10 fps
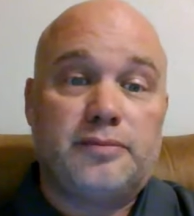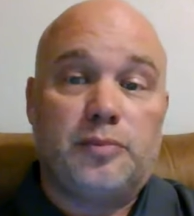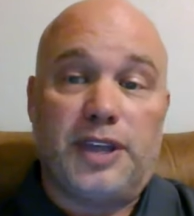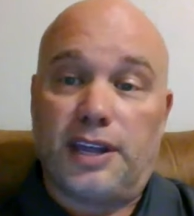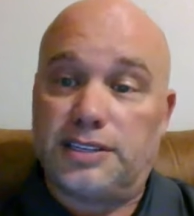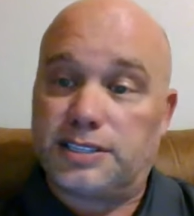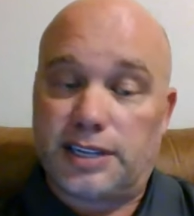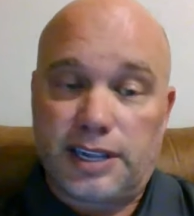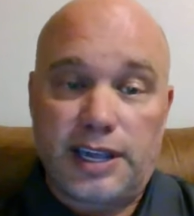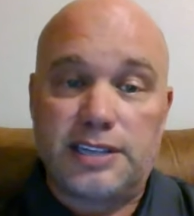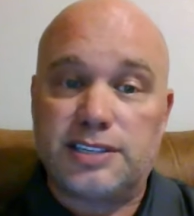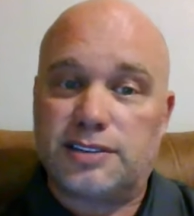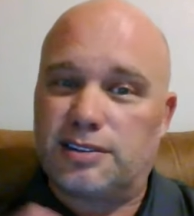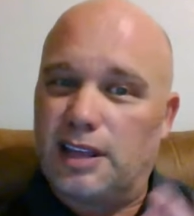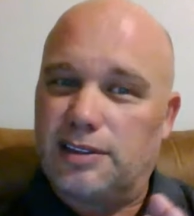because the
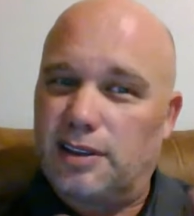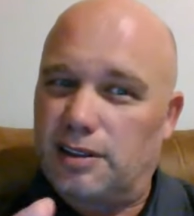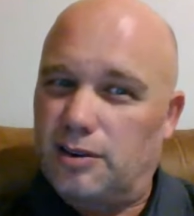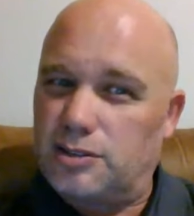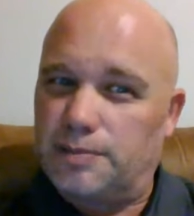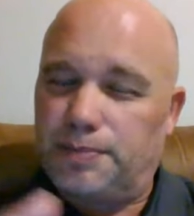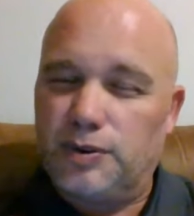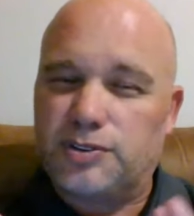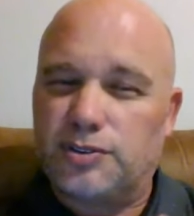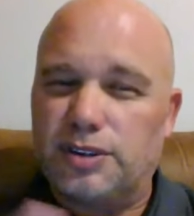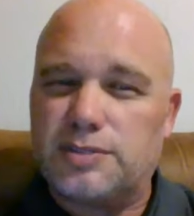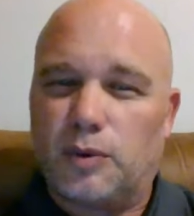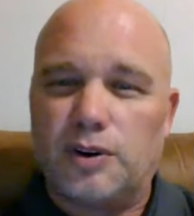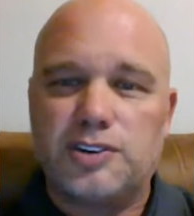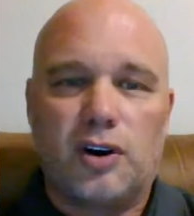kids think that there's a booster that's
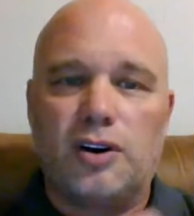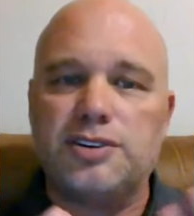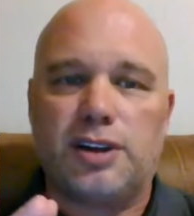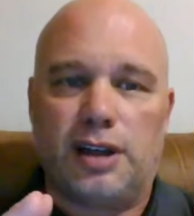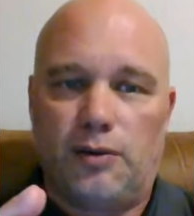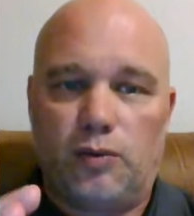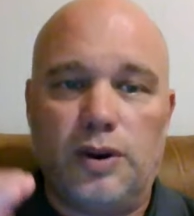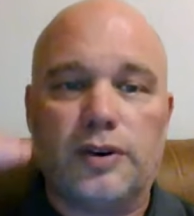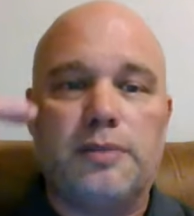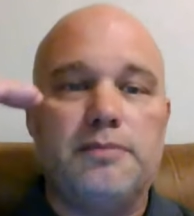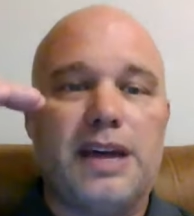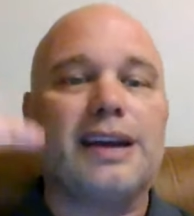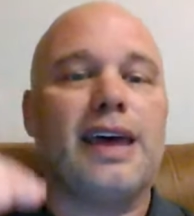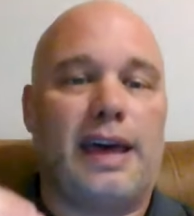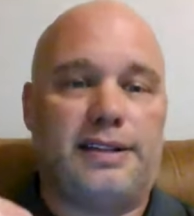more in charge. It really
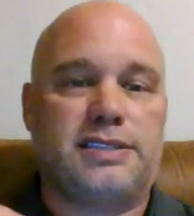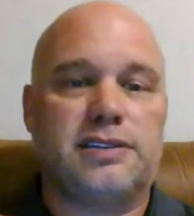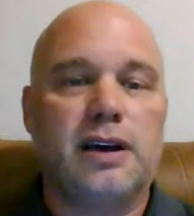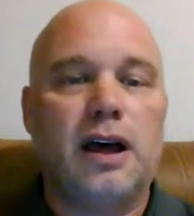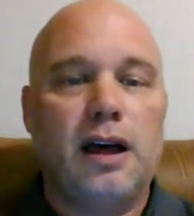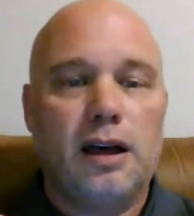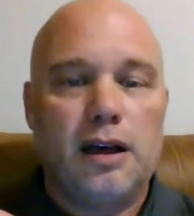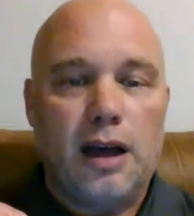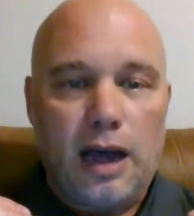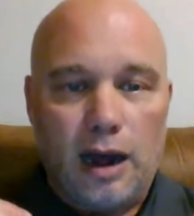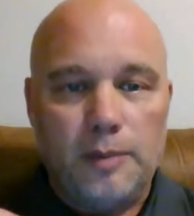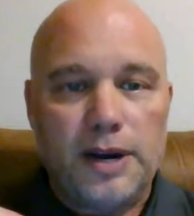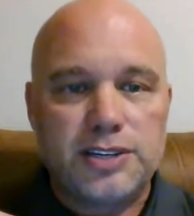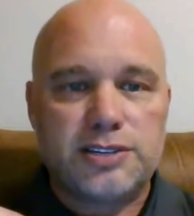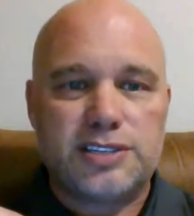mitigates how
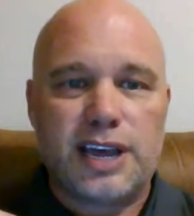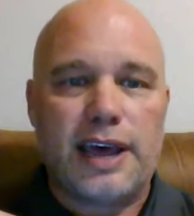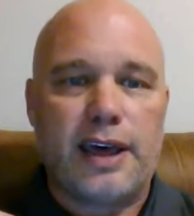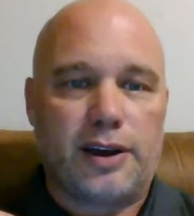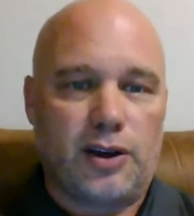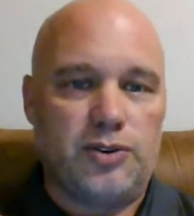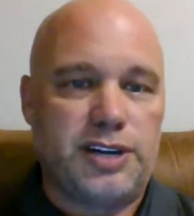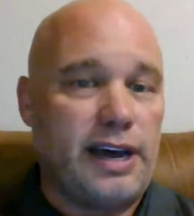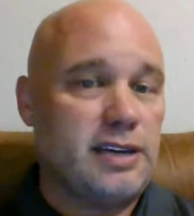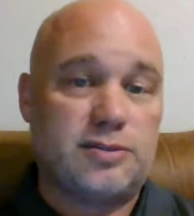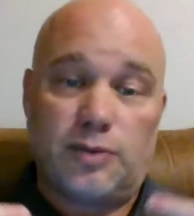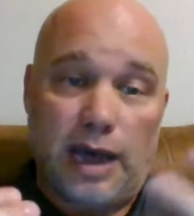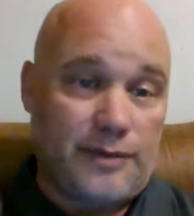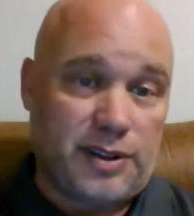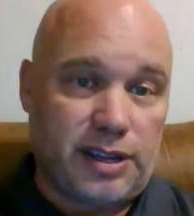much say a coach has
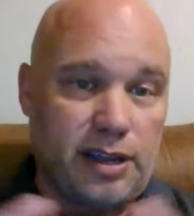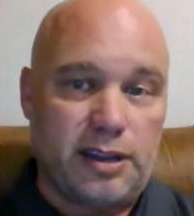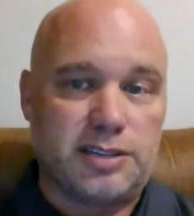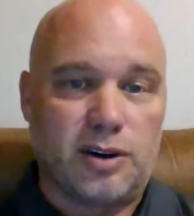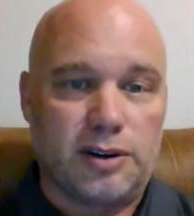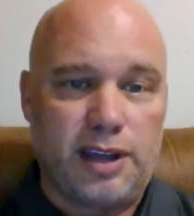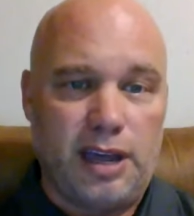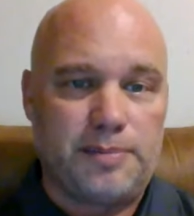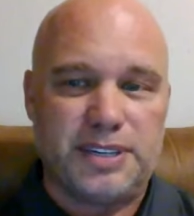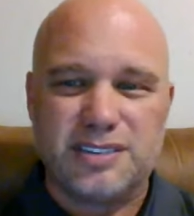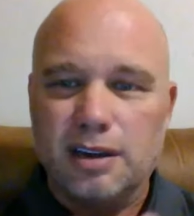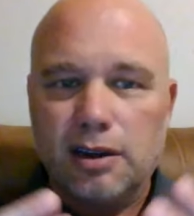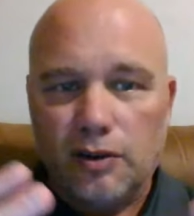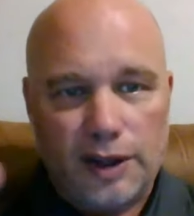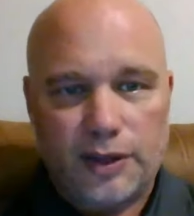after the kid gets on campus.
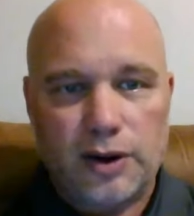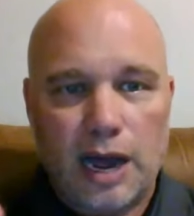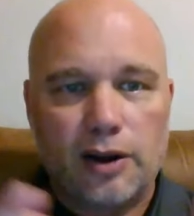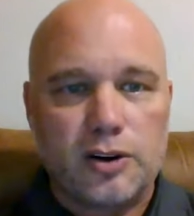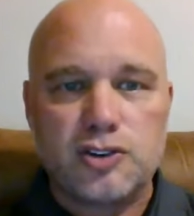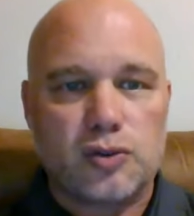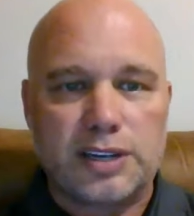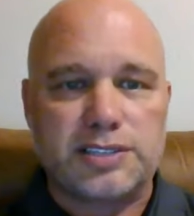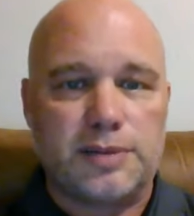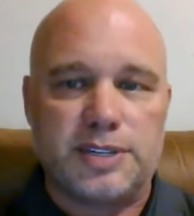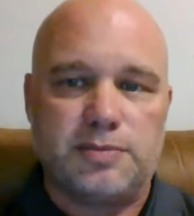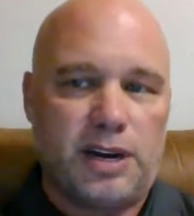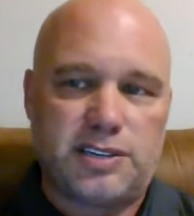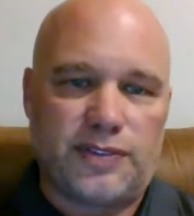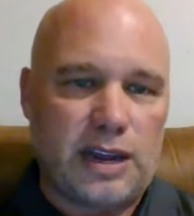Like, they're not going to trust him as
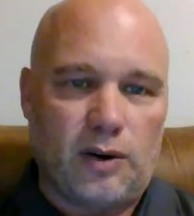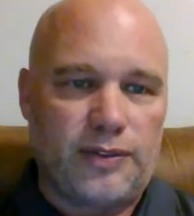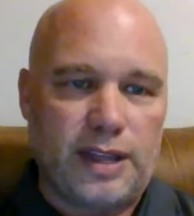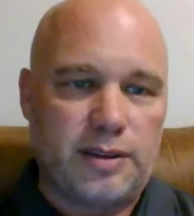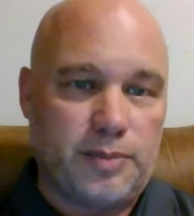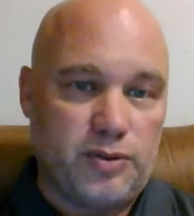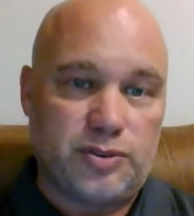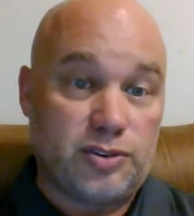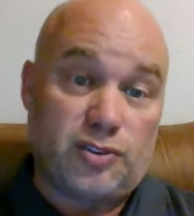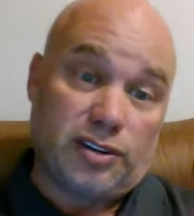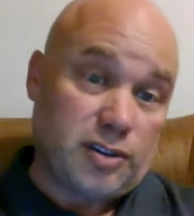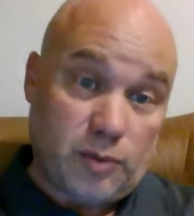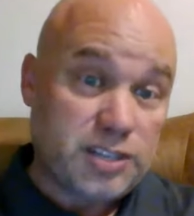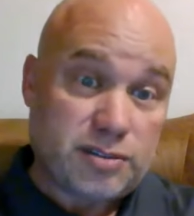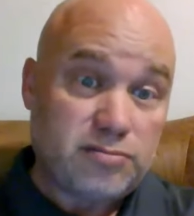much if they don't think the booster's trusting,
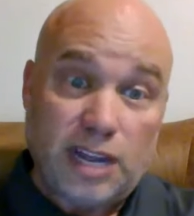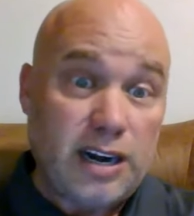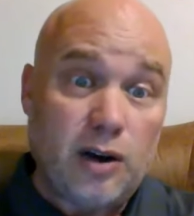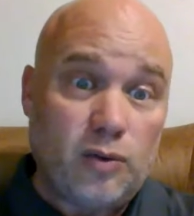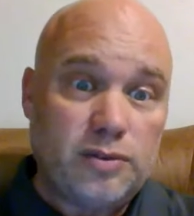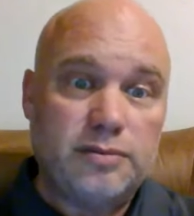which they don't.